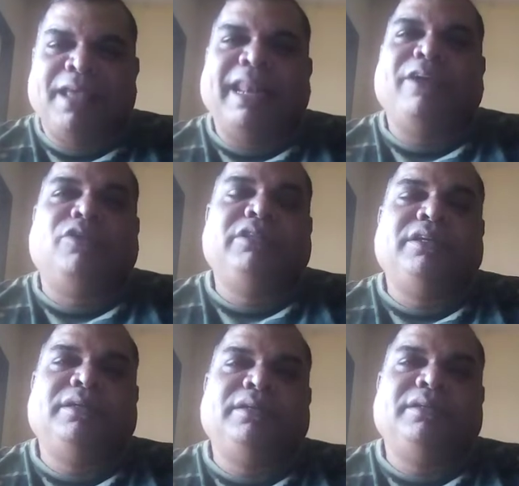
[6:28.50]
Like on
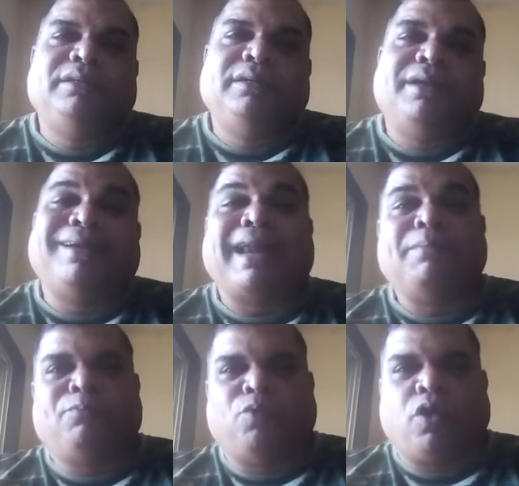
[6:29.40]
the
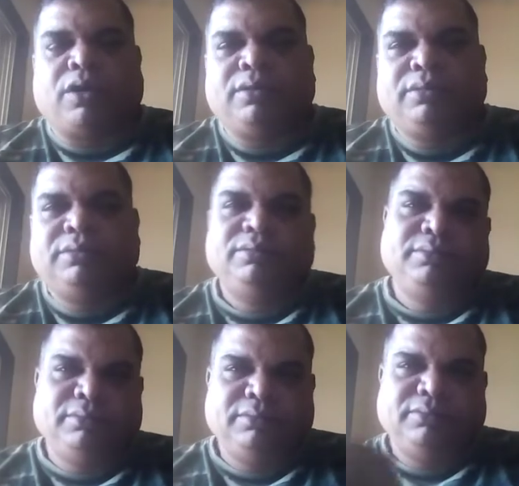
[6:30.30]
ramp walk,
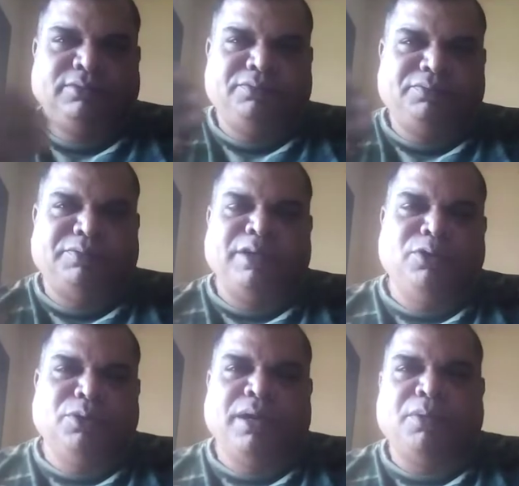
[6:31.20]
when
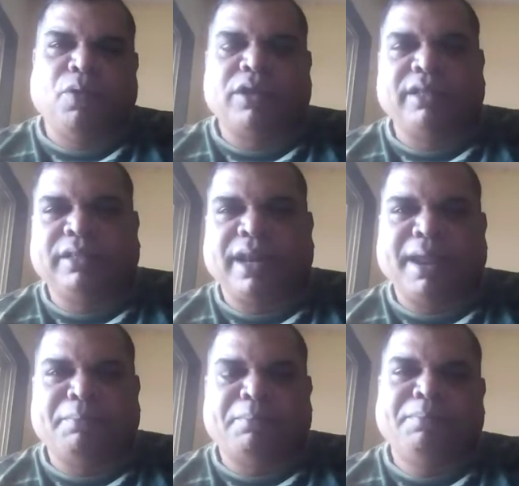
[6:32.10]
you are walking the
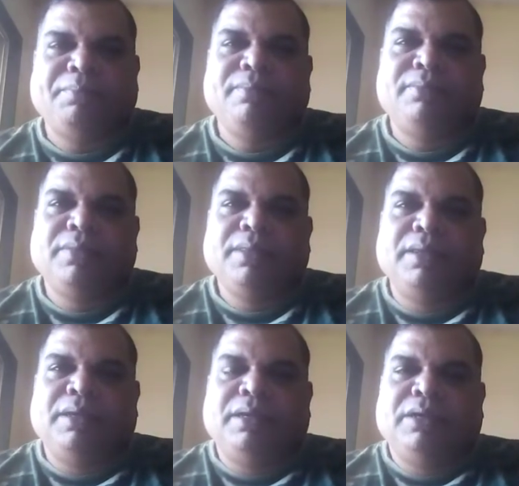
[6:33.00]
ramp.
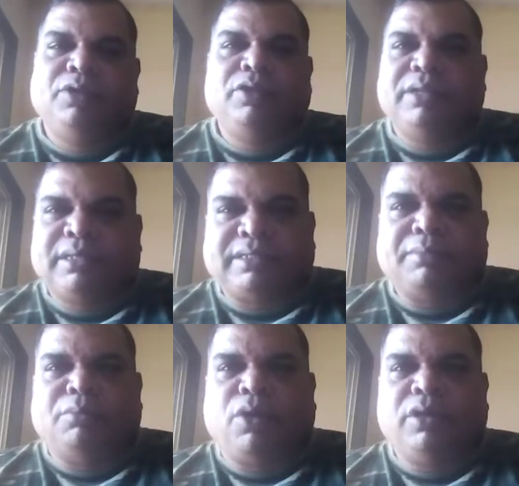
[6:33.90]
There are
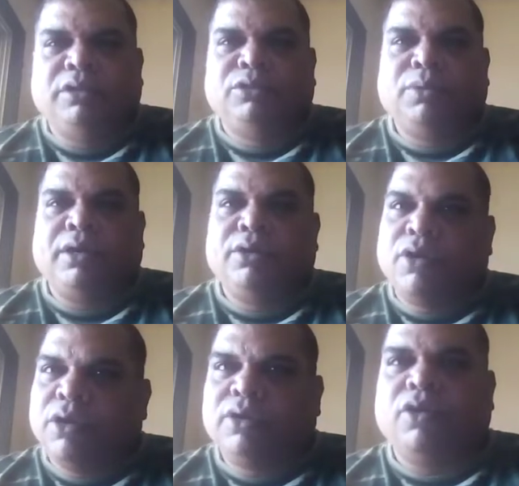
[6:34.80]
some models who are
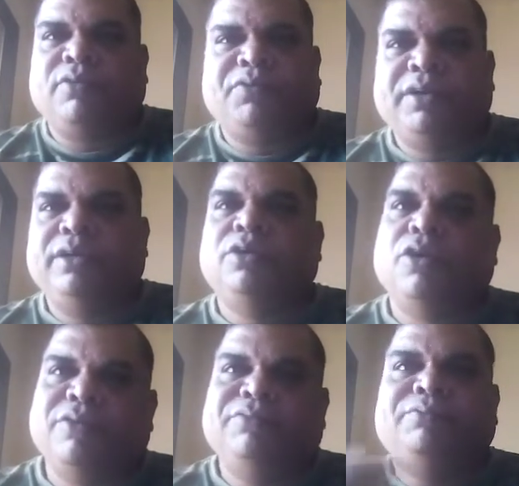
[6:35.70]
not confident
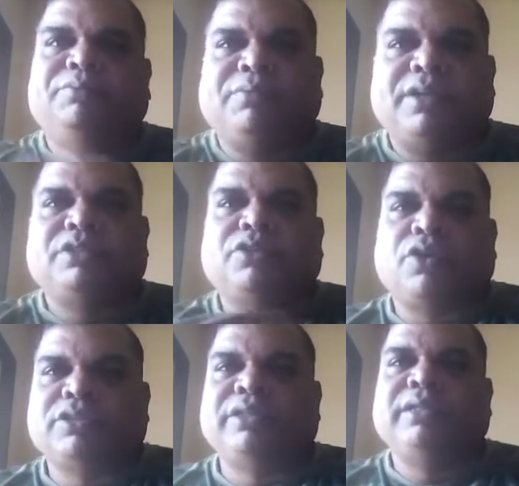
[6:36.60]
of
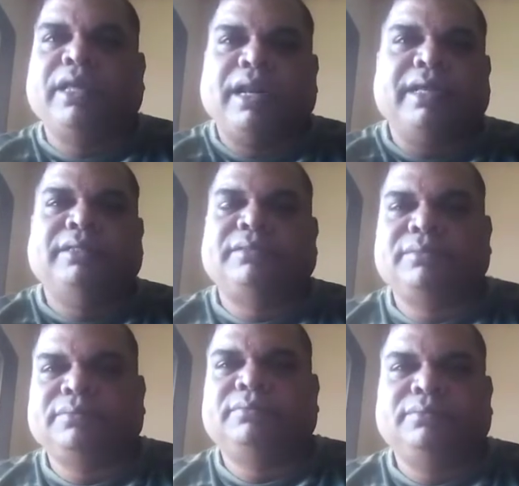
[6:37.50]
crisscrossing their legs.
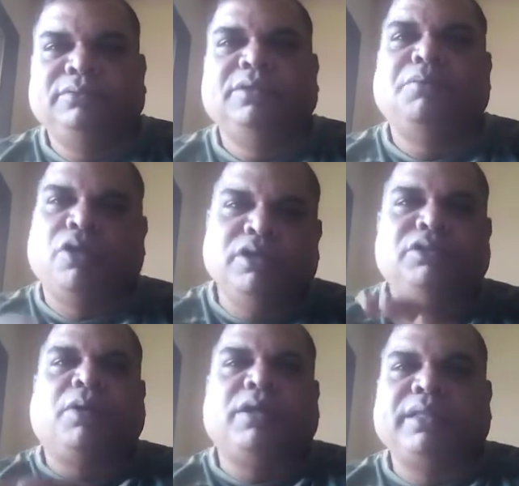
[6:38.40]
The models
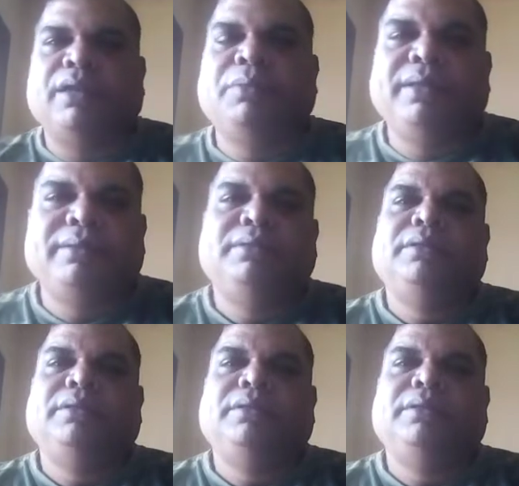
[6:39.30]
walk that way.